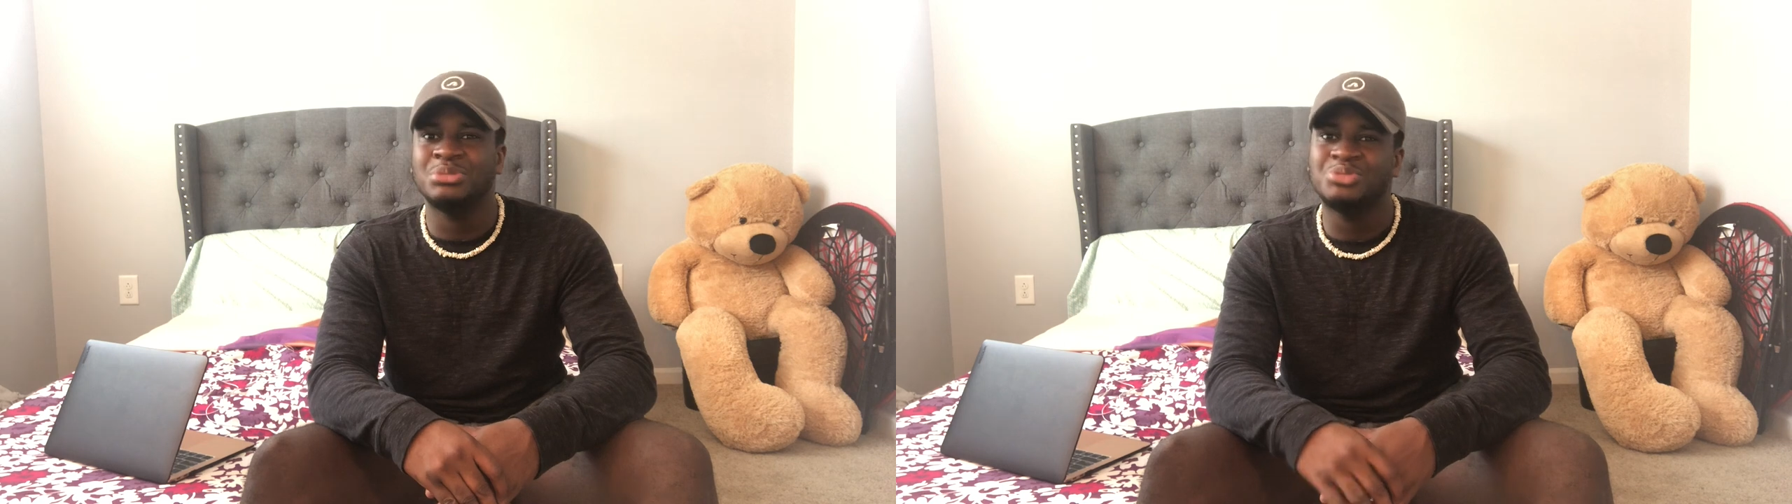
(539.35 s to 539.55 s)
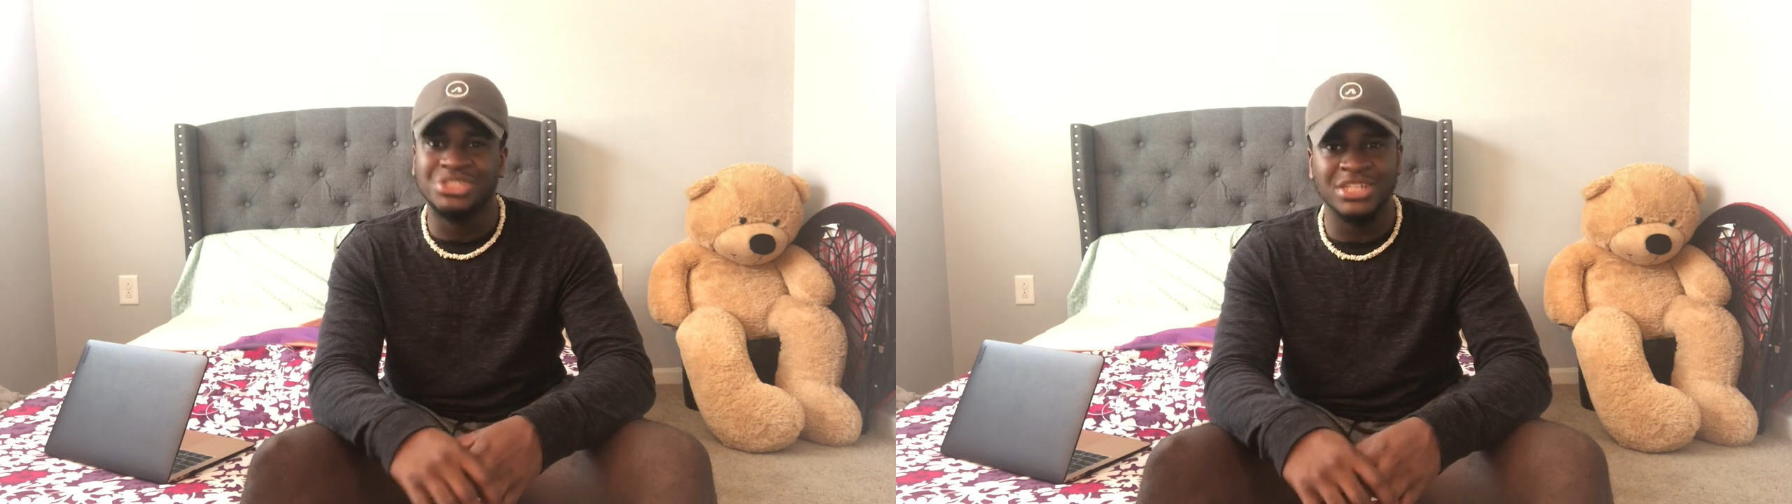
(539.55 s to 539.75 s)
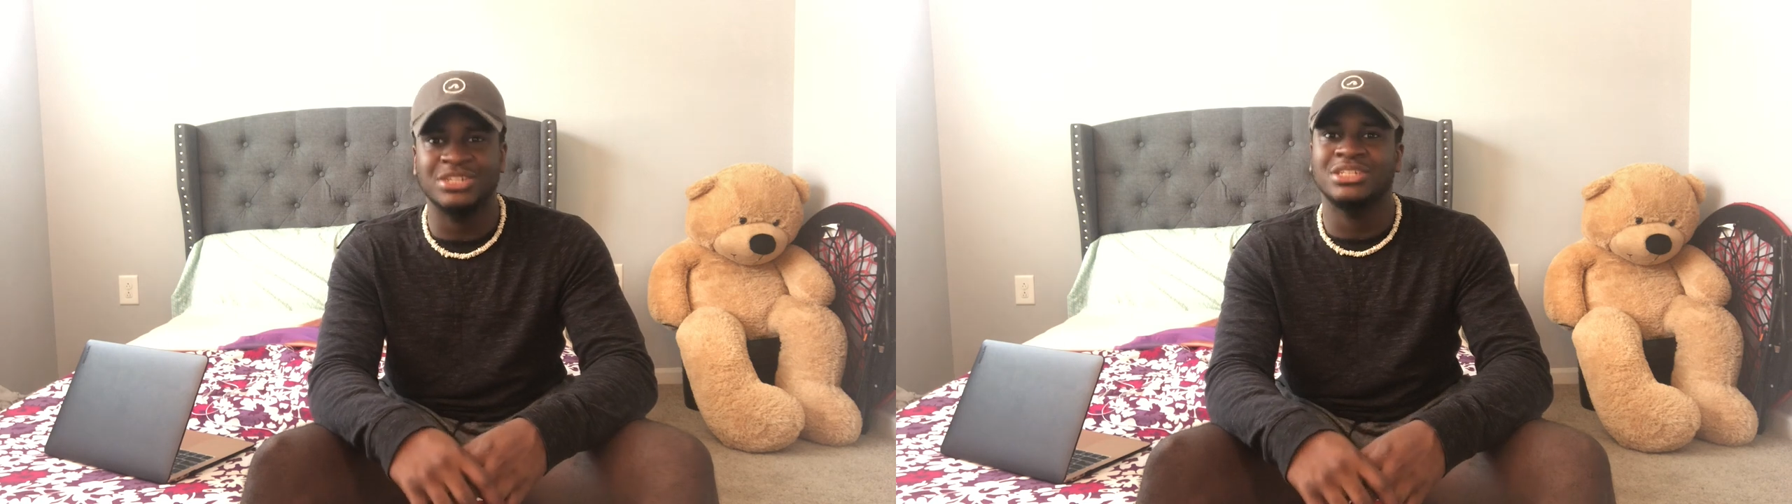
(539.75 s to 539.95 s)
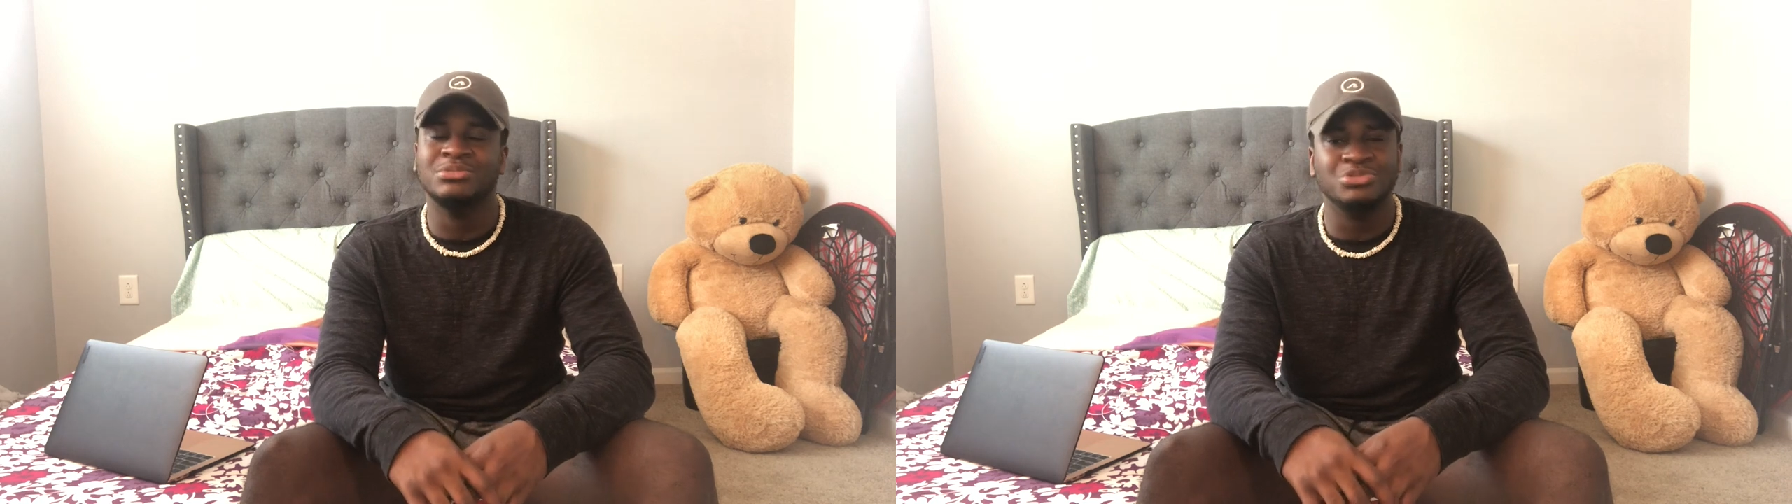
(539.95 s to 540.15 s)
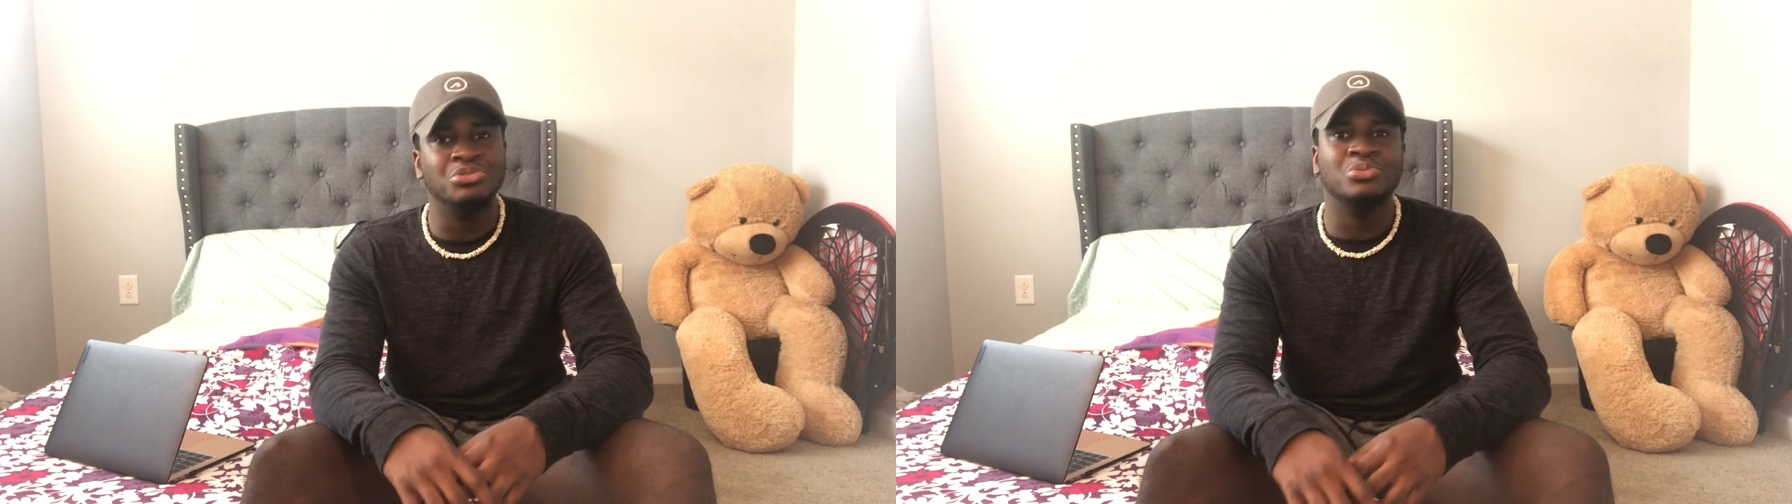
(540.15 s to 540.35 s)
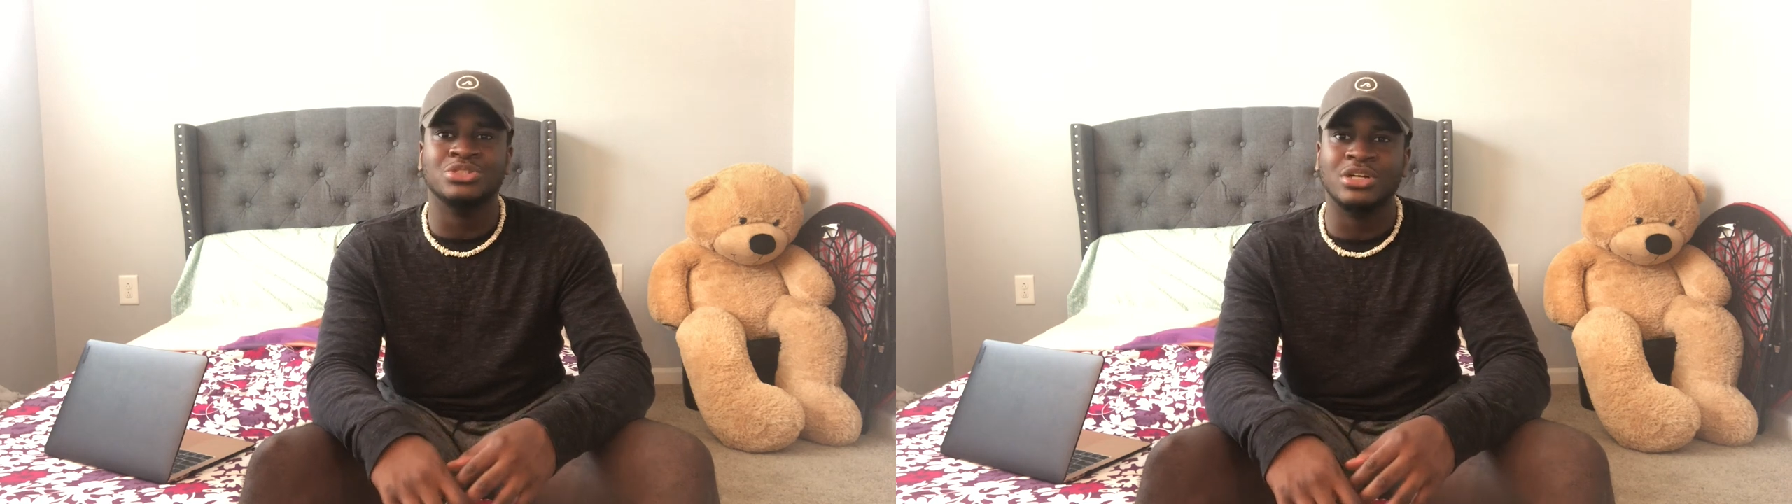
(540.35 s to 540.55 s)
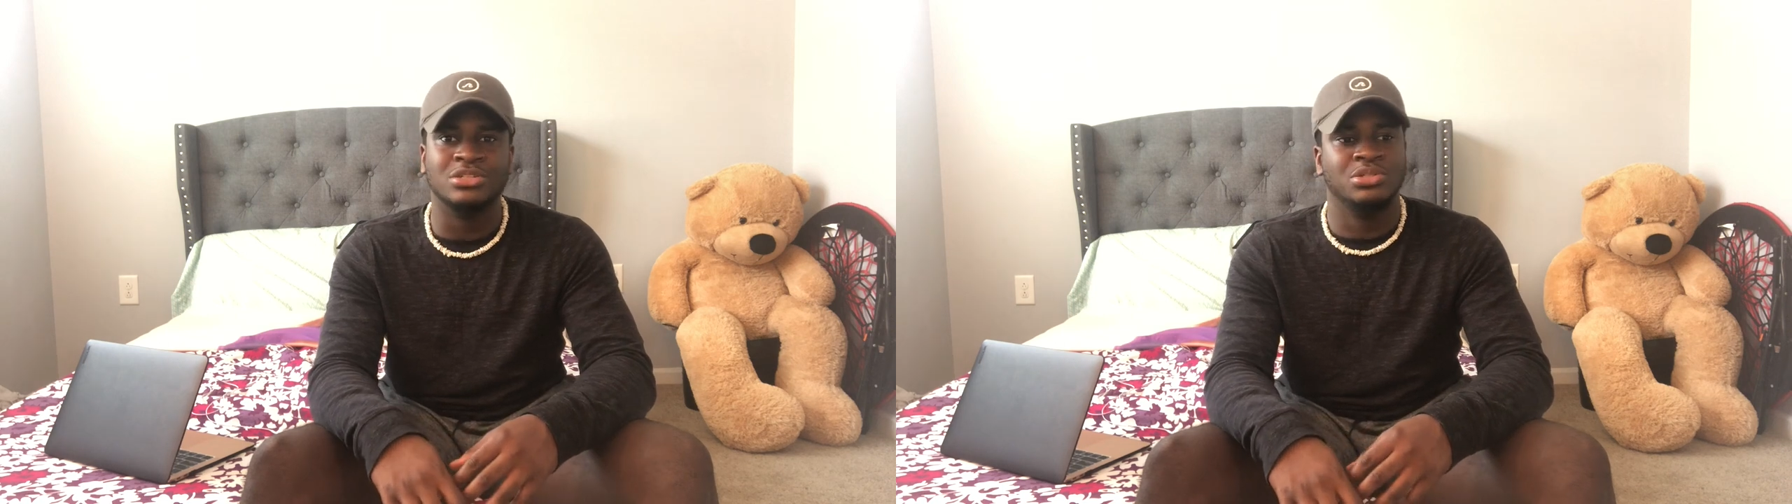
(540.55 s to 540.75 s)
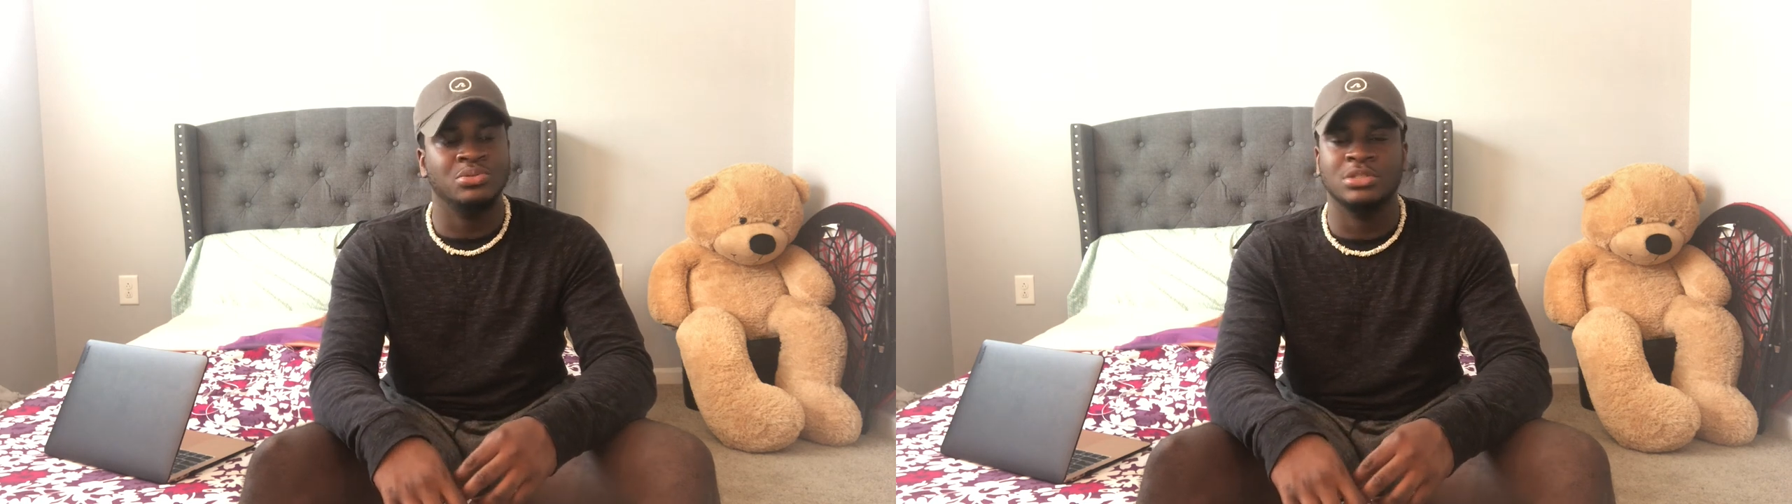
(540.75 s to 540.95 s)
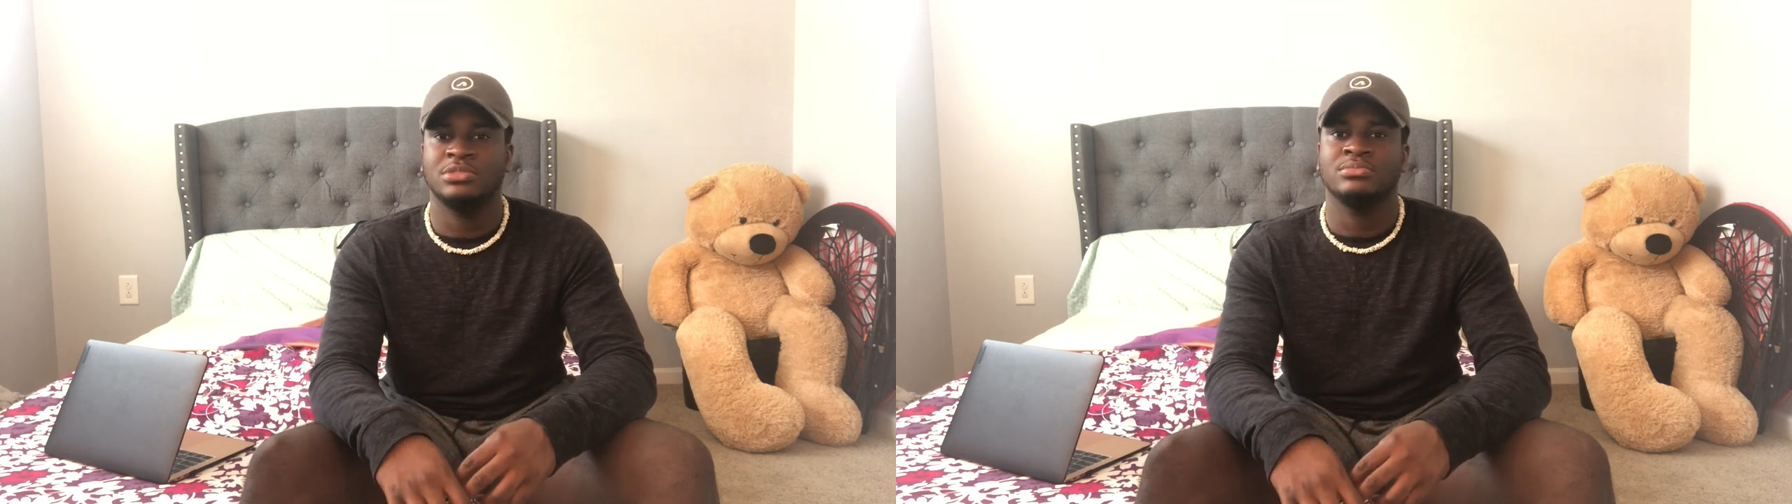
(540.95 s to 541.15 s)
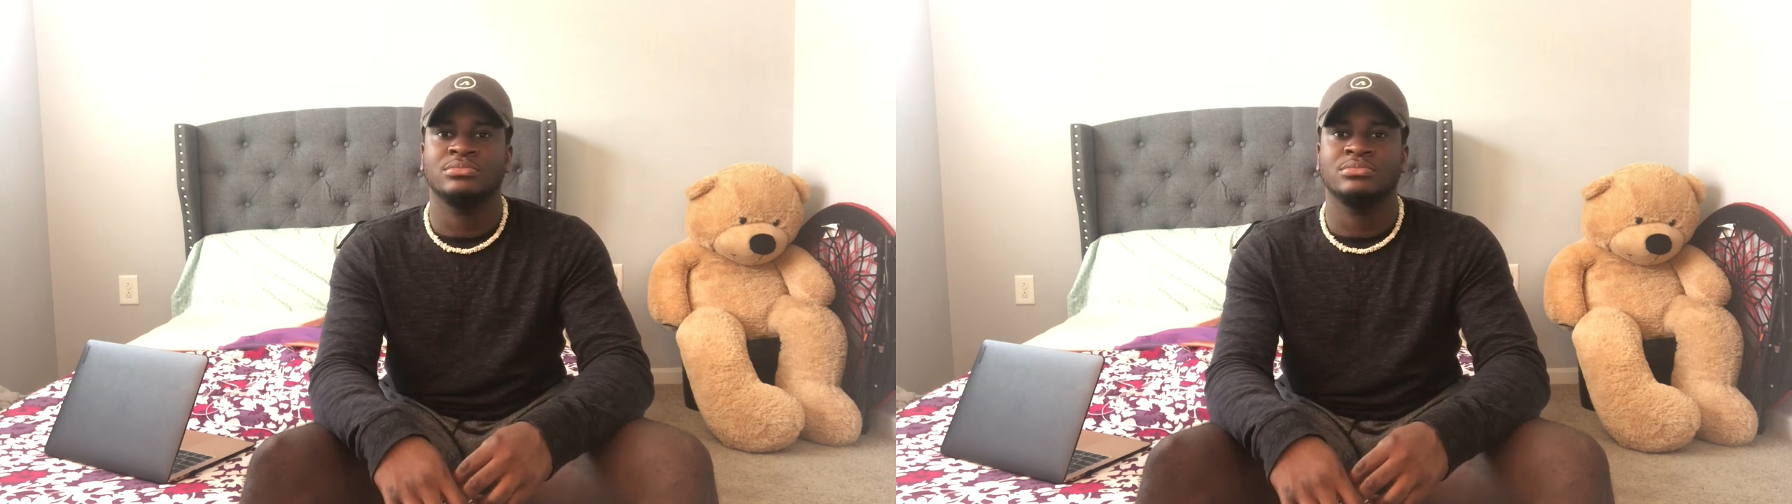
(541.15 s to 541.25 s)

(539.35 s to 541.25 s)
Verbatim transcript: Keep sharing. Keep doing what y'all doing.